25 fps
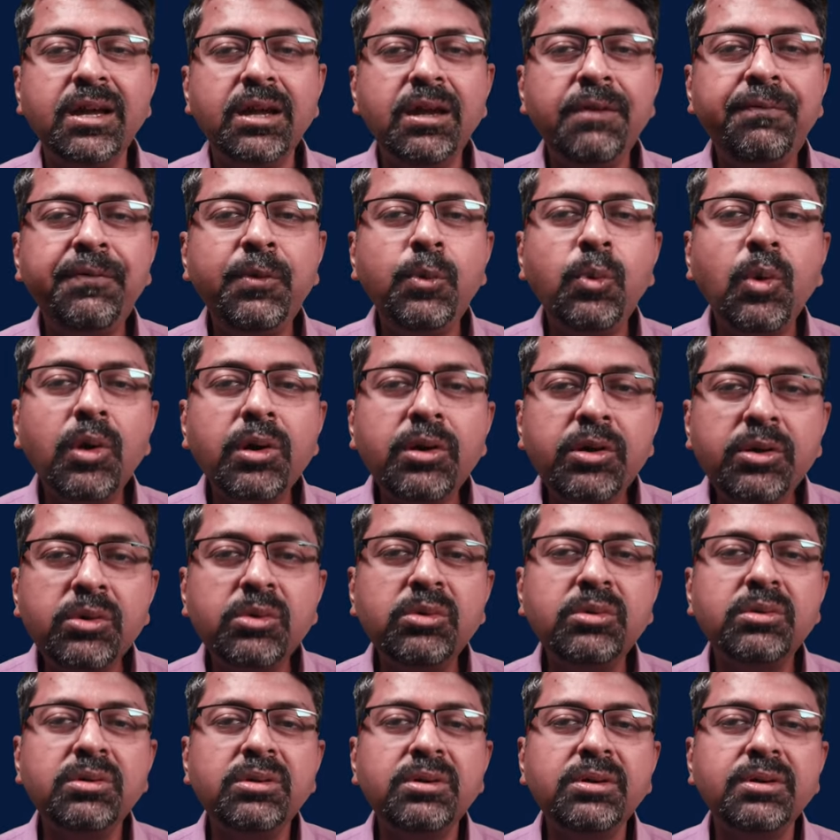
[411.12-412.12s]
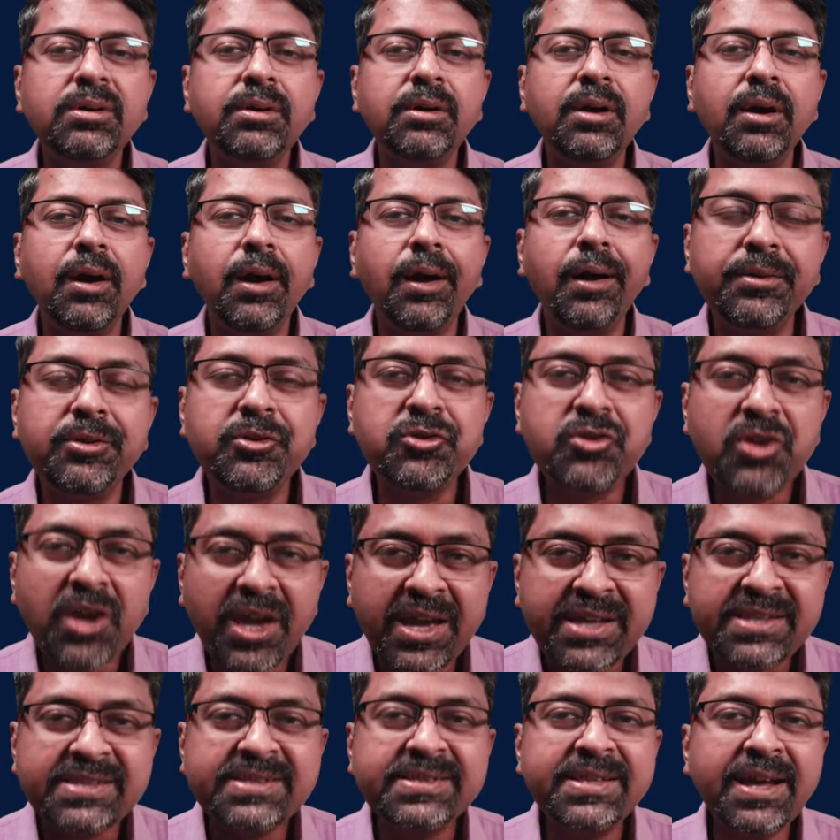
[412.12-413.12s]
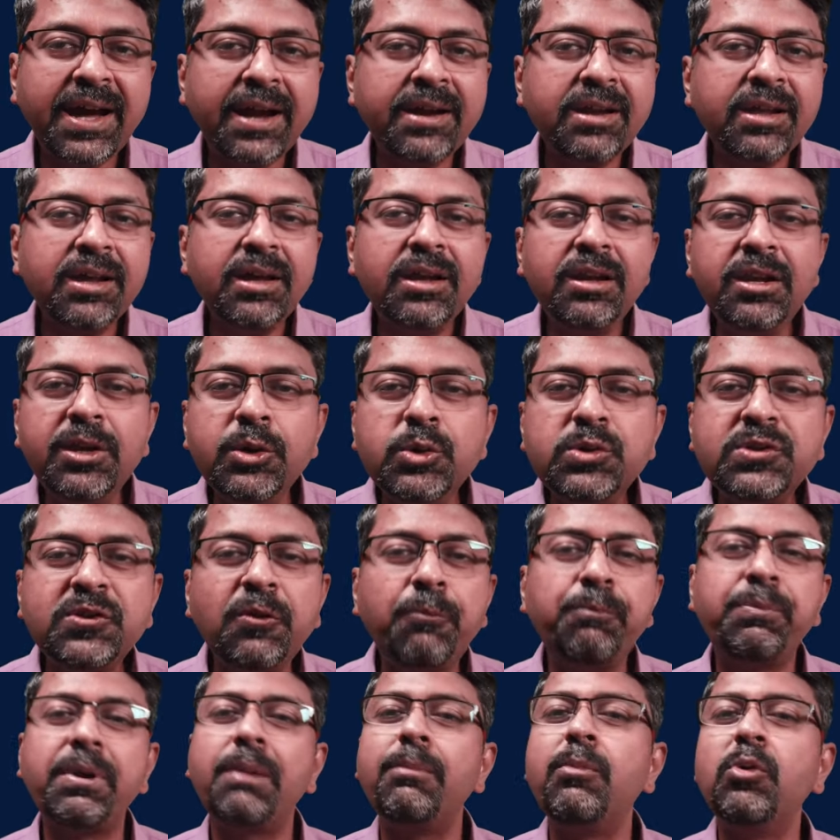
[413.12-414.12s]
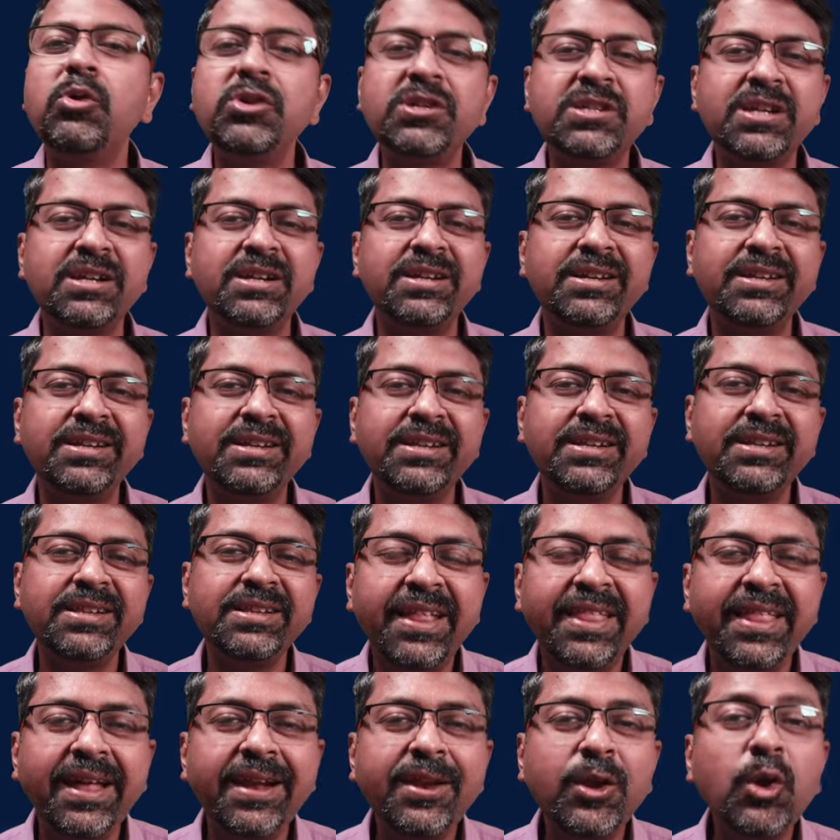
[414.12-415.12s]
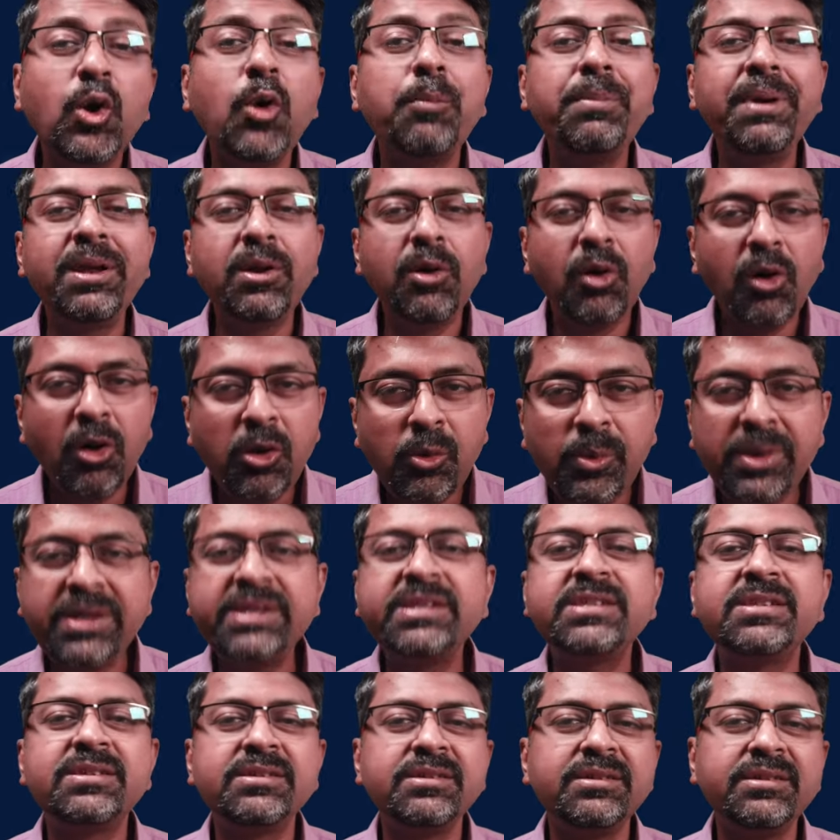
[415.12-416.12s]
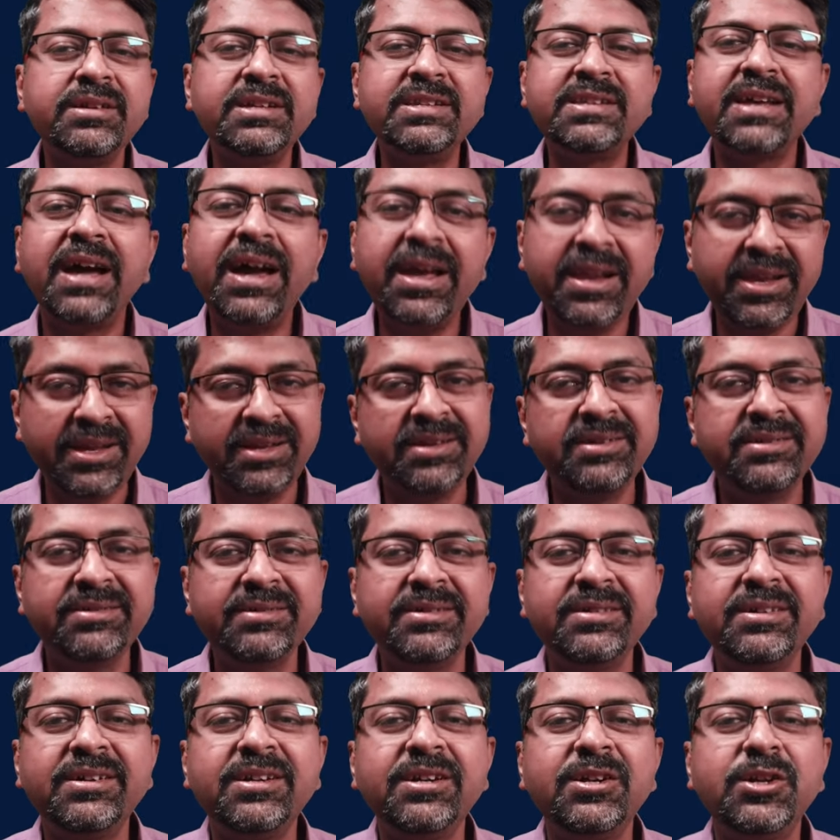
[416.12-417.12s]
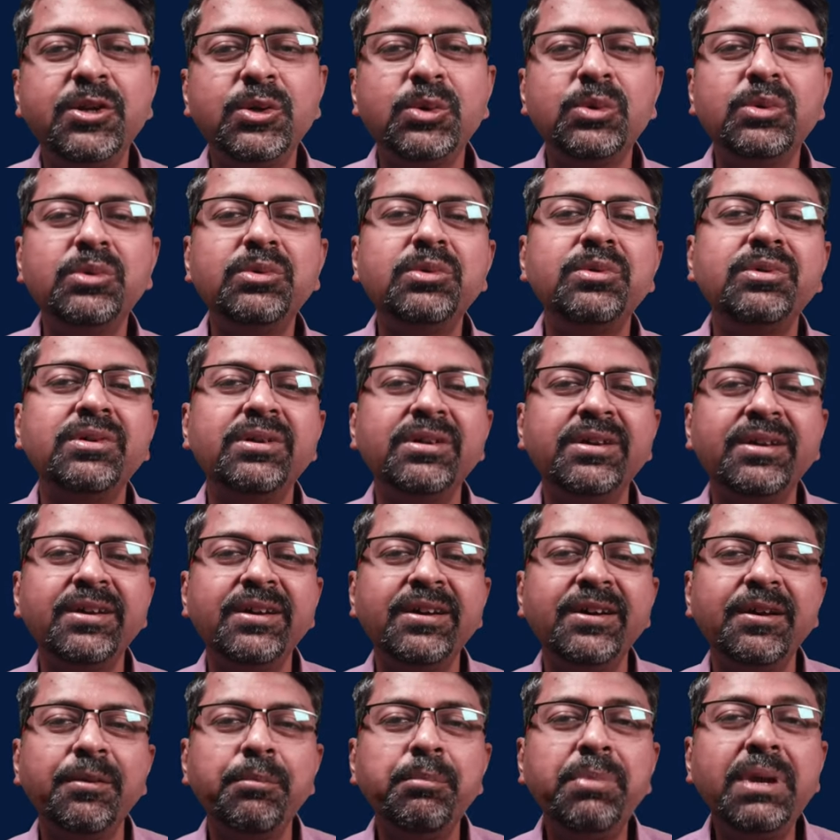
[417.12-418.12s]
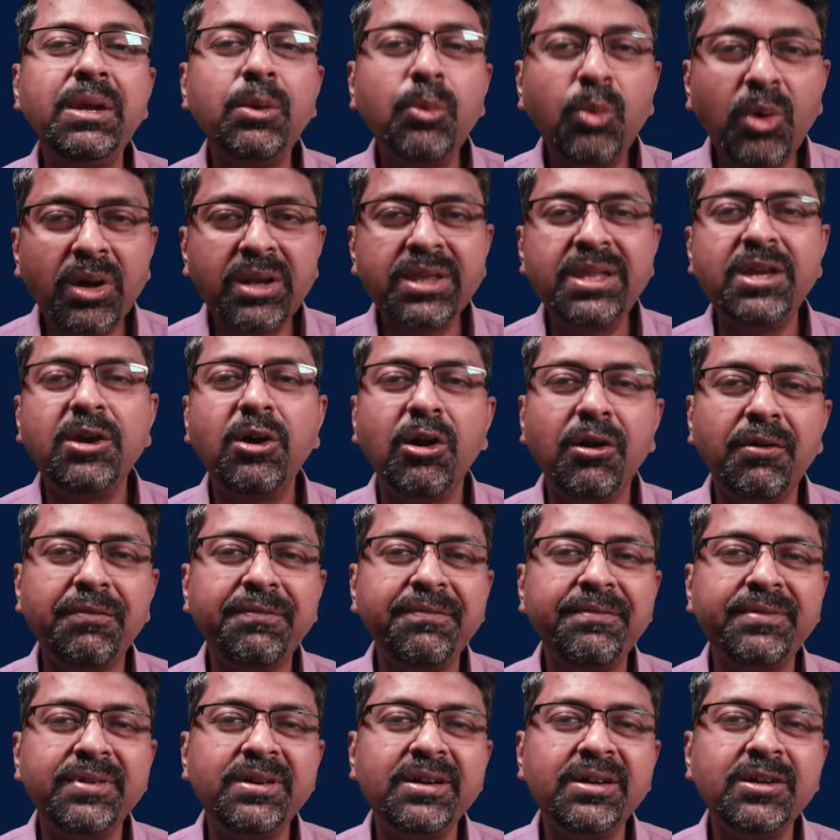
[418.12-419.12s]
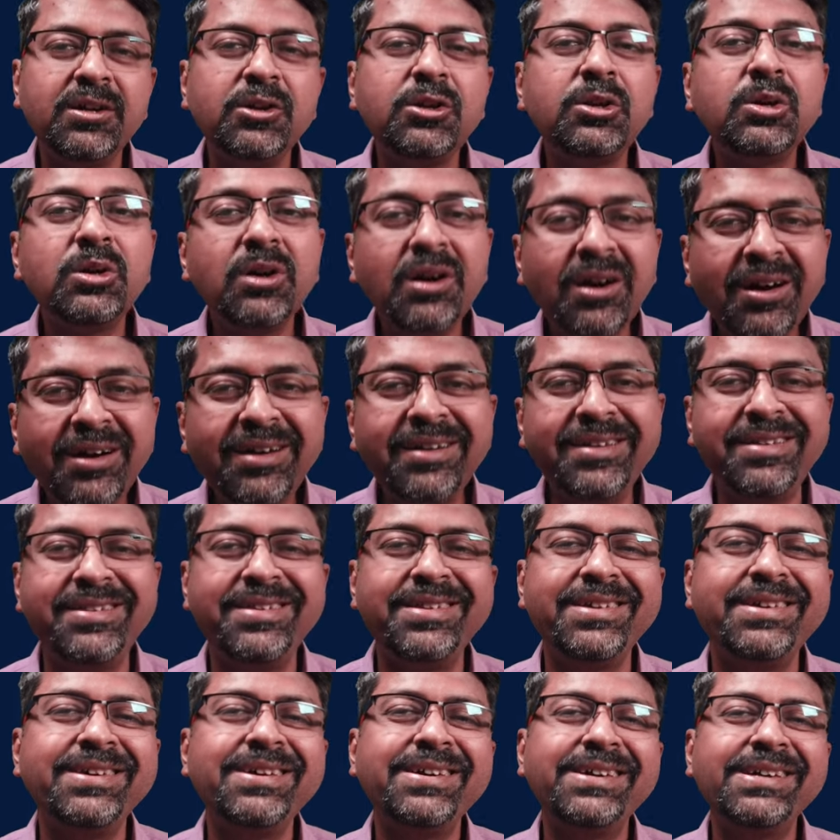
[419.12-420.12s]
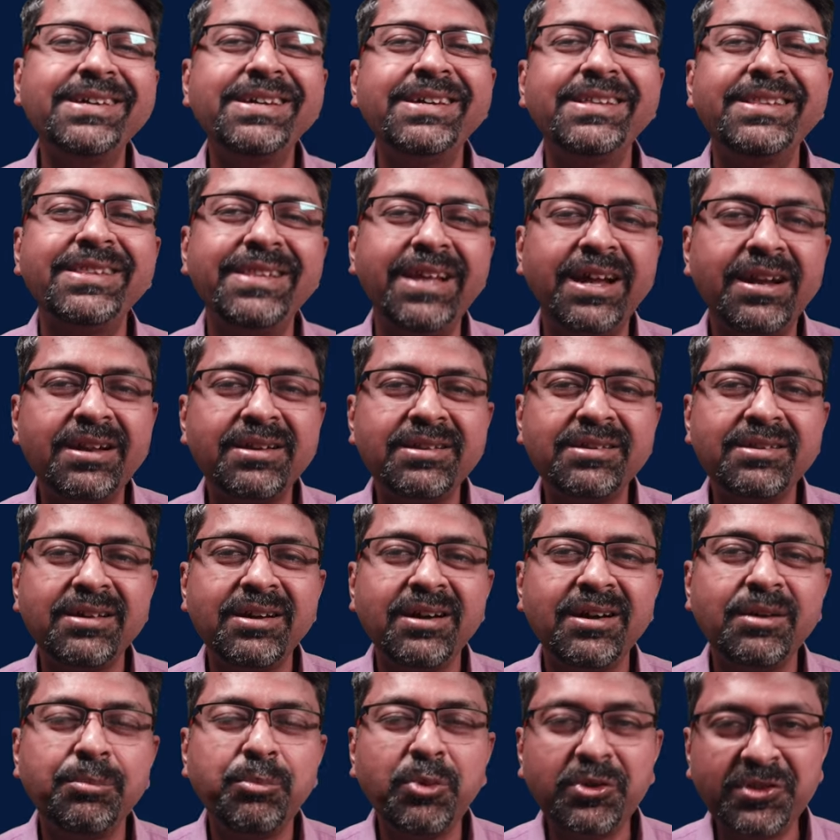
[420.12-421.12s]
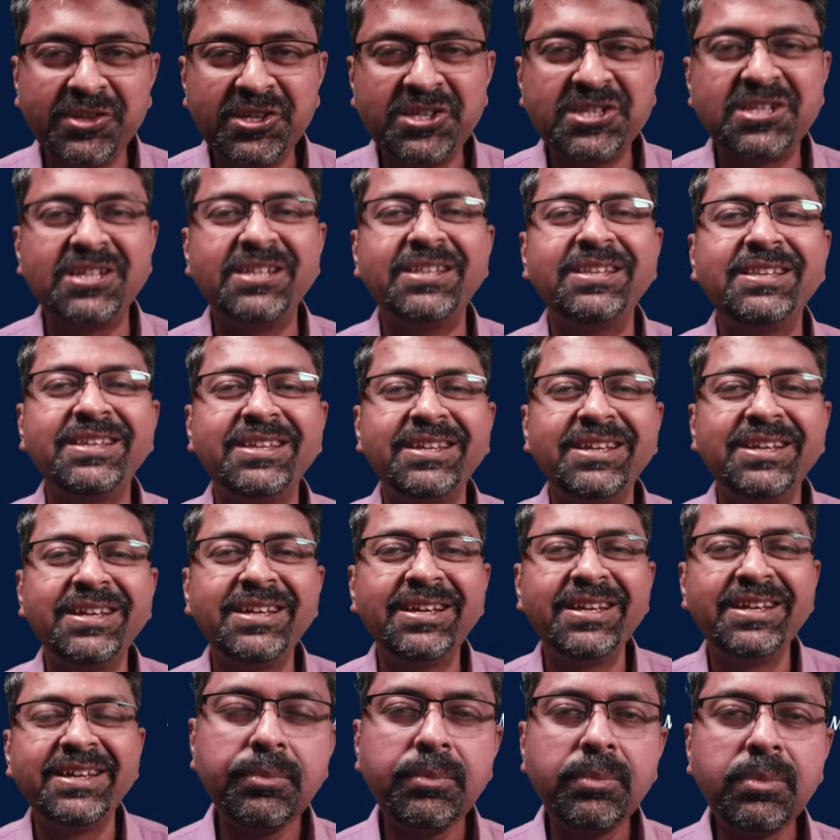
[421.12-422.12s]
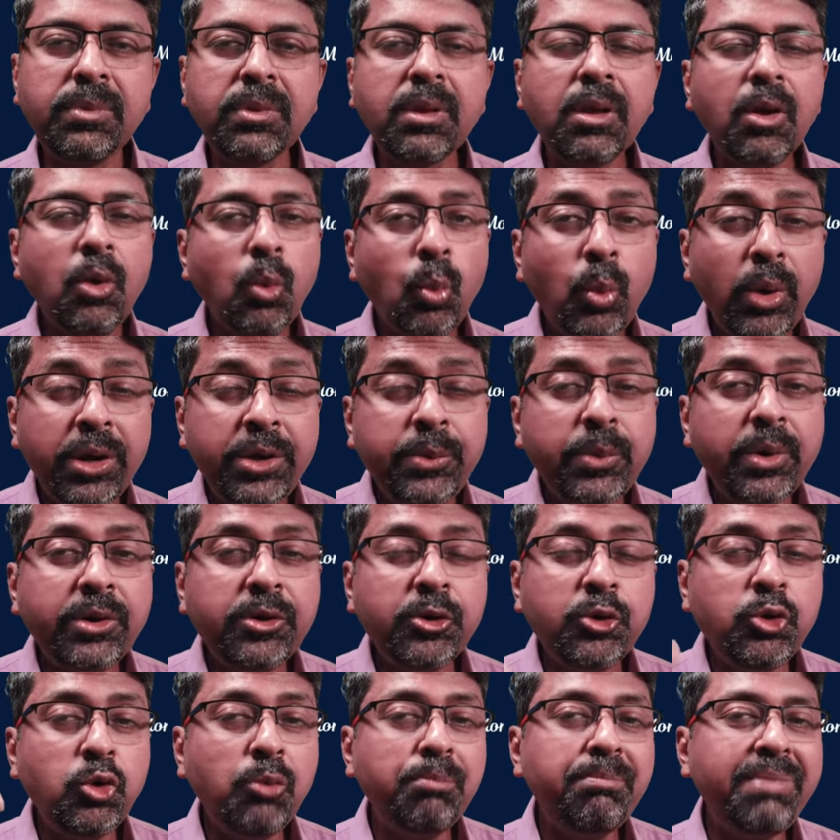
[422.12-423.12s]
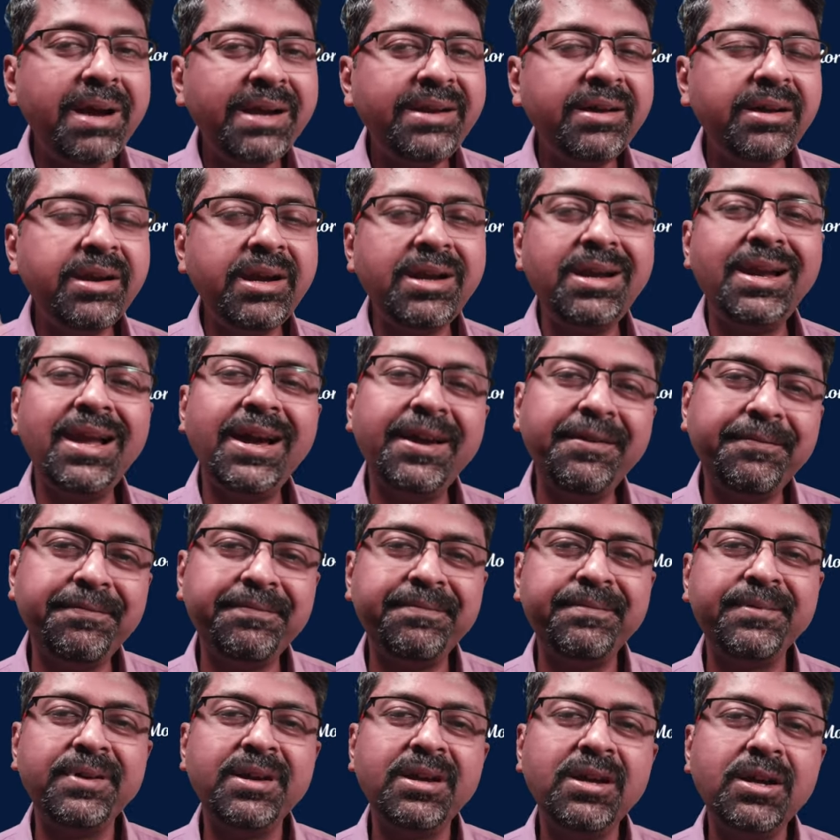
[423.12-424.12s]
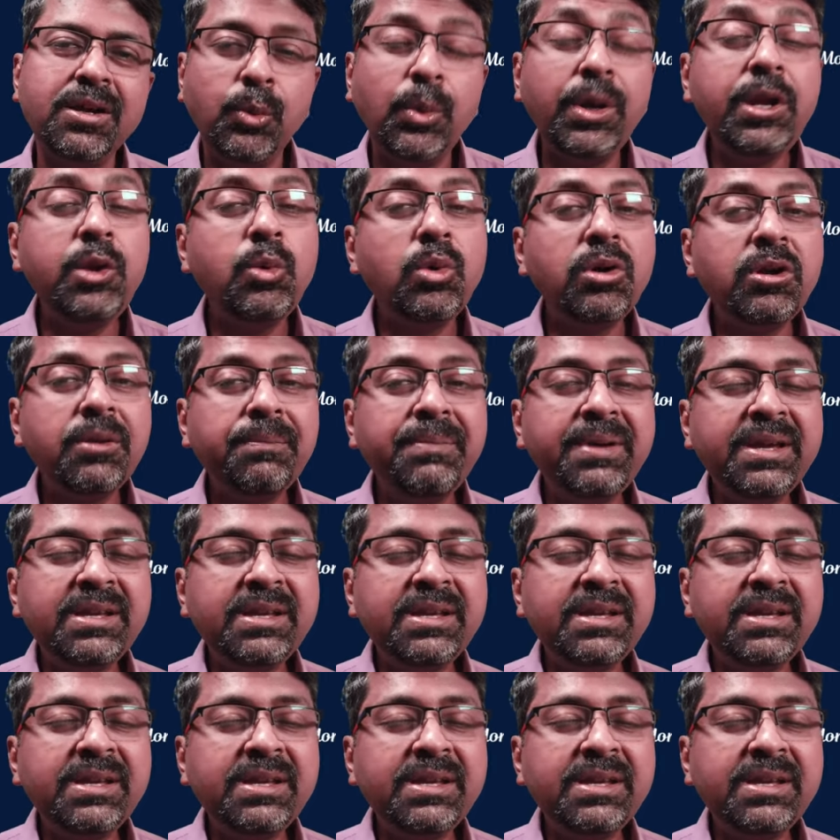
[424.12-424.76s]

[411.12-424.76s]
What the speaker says: if you want to chase that elusive promotion that you have been always desiring to be worthy of, to earn that position. When you want to do better in life, when you want to